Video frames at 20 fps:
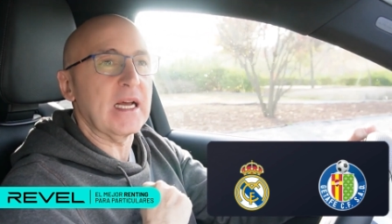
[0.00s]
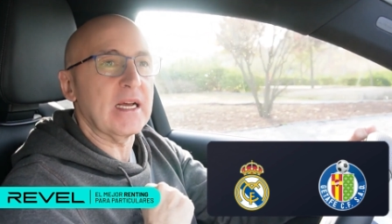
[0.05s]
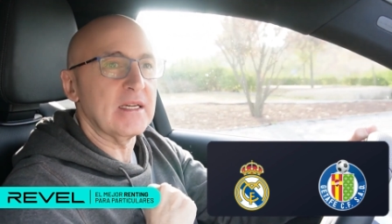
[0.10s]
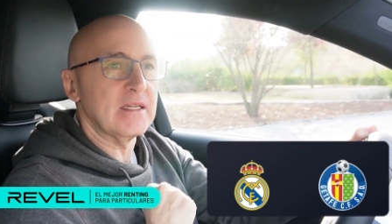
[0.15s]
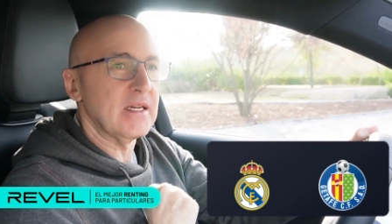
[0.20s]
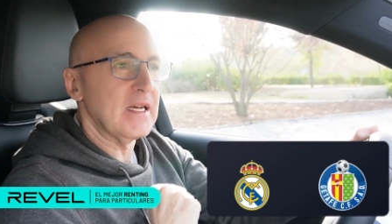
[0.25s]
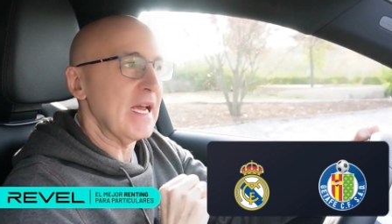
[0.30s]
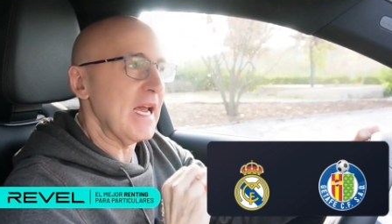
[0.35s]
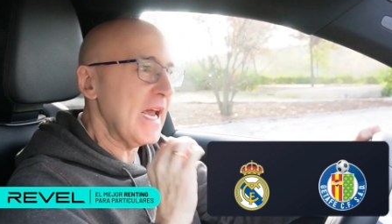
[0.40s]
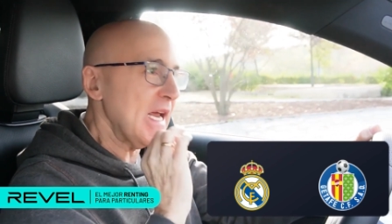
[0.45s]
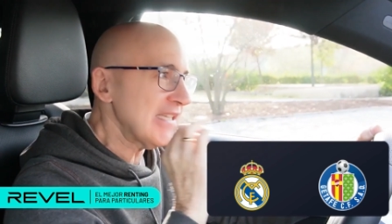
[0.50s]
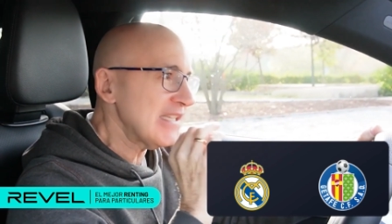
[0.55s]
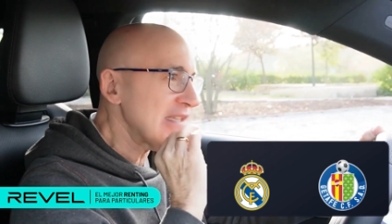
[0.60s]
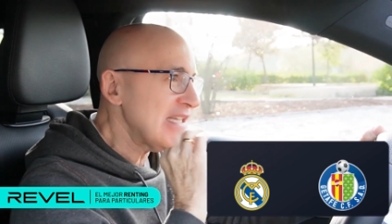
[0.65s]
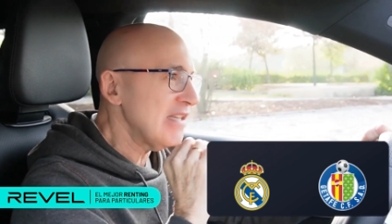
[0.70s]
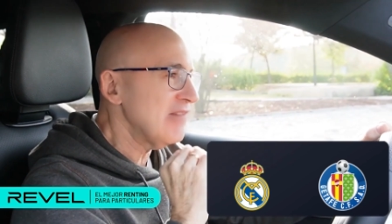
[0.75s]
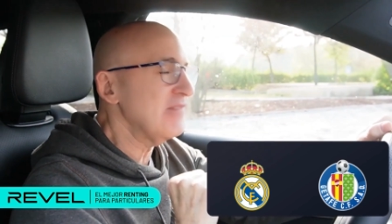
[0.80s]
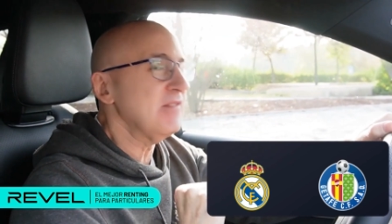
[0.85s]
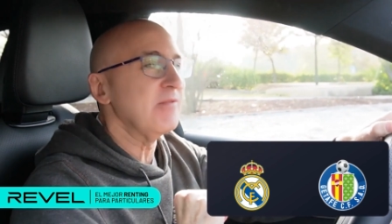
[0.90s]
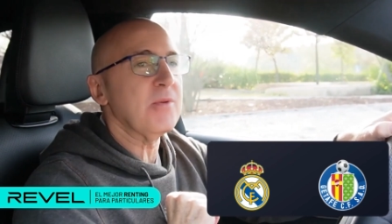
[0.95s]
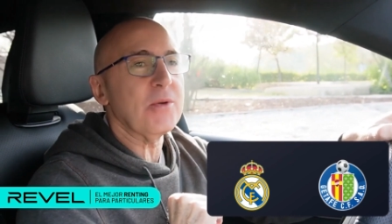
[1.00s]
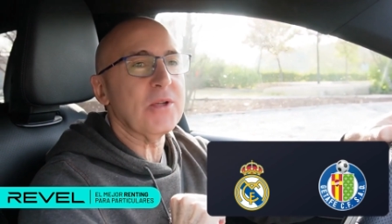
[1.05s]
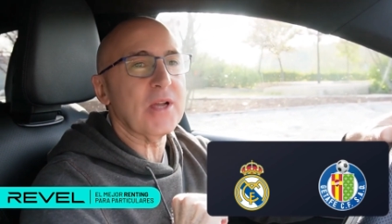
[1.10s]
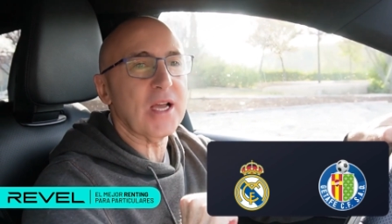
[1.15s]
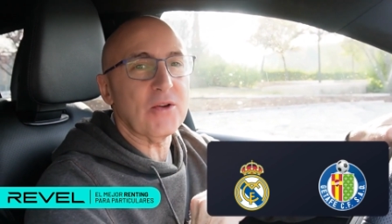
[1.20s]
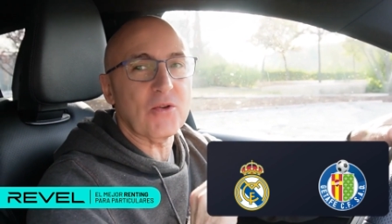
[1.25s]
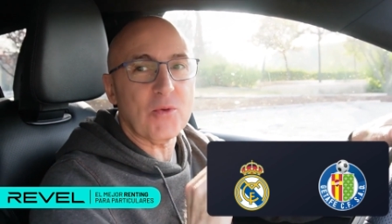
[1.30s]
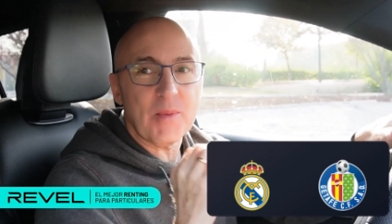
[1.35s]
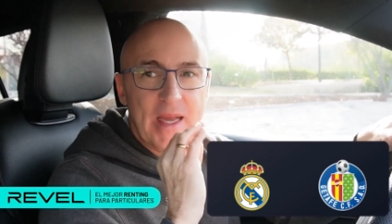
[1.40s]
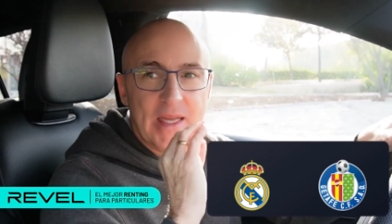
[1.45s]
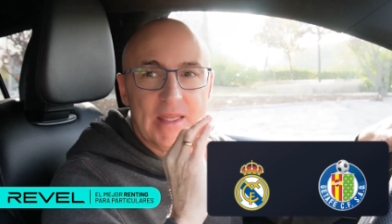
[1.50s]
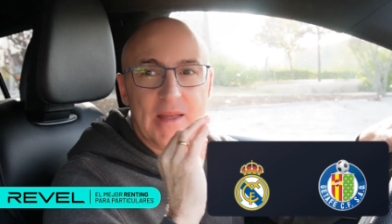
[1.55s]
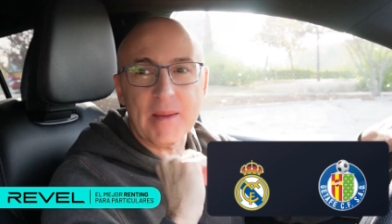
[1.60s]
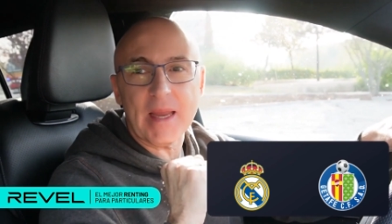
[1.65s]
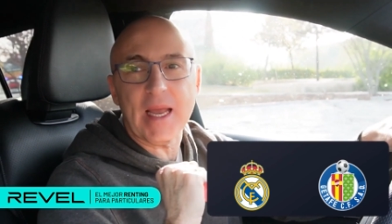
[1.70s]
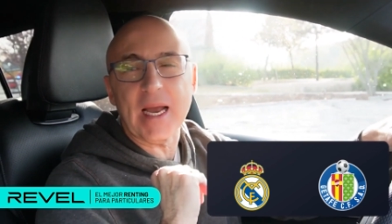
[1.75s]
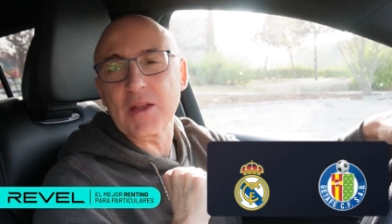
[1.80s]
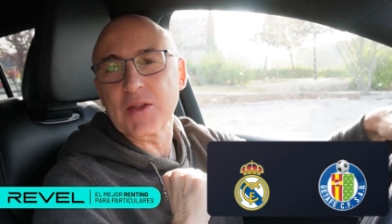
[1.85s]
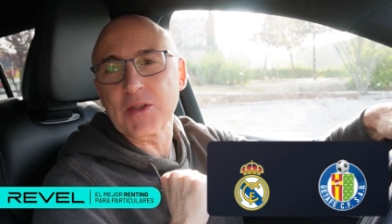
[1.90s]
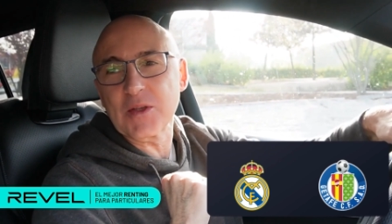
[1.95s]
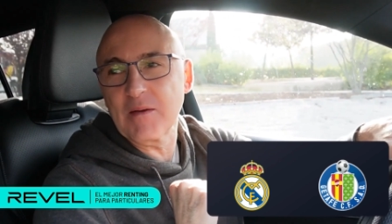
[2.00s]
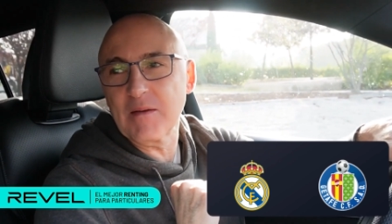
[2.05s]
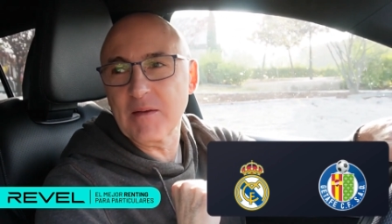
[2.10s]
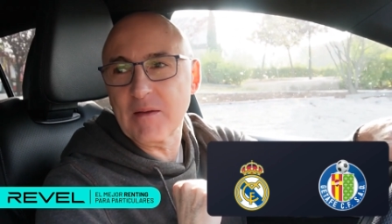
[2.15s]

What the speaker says: That's what Getafe will try to make the match.